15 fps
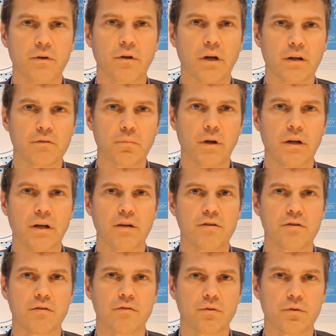
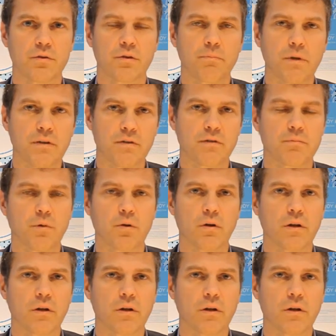explanation for the business model